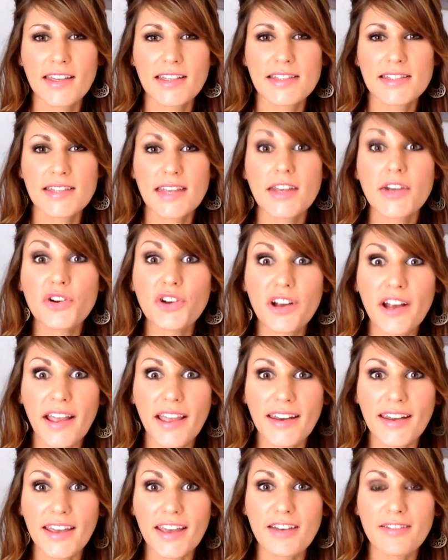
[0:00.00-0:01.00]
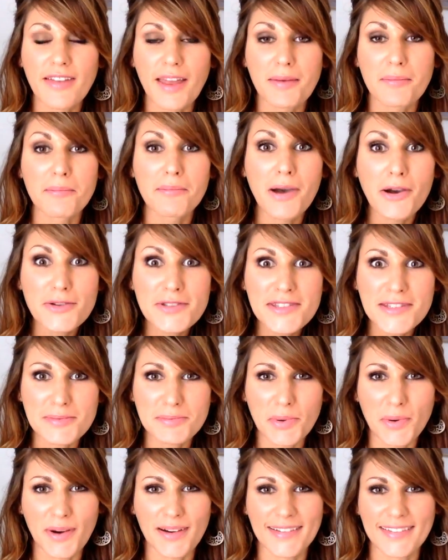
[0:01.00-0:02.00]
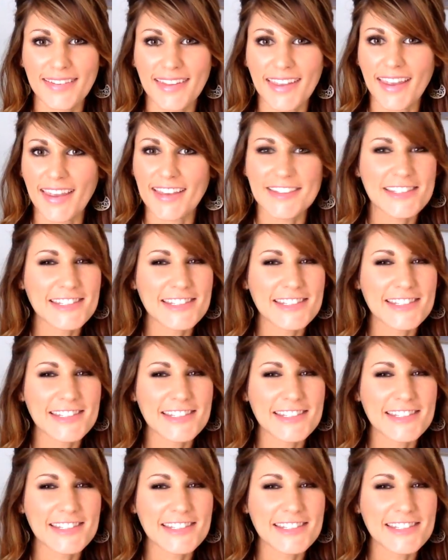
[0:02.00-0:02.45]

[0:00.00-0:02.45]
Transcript: stay creative, and most importantly,